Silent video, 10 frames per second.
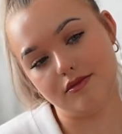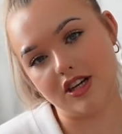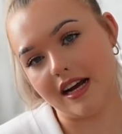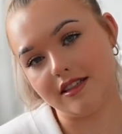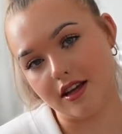
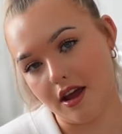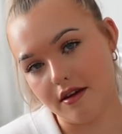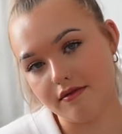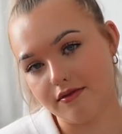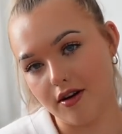chat to
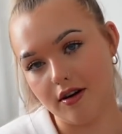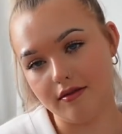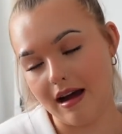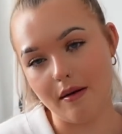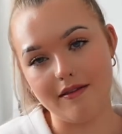you for
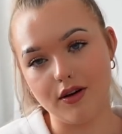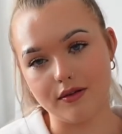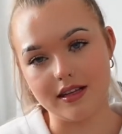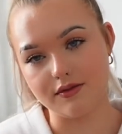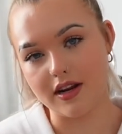however
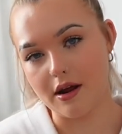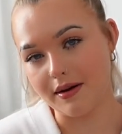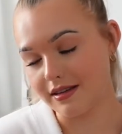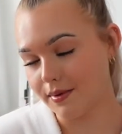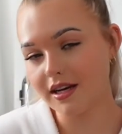long this video
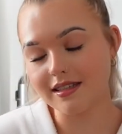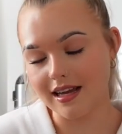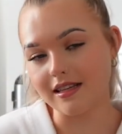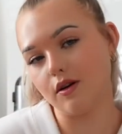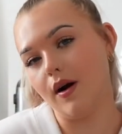is. I'm going to
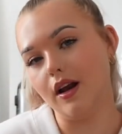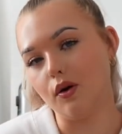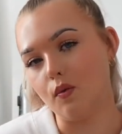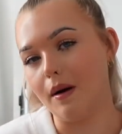say it's quite a long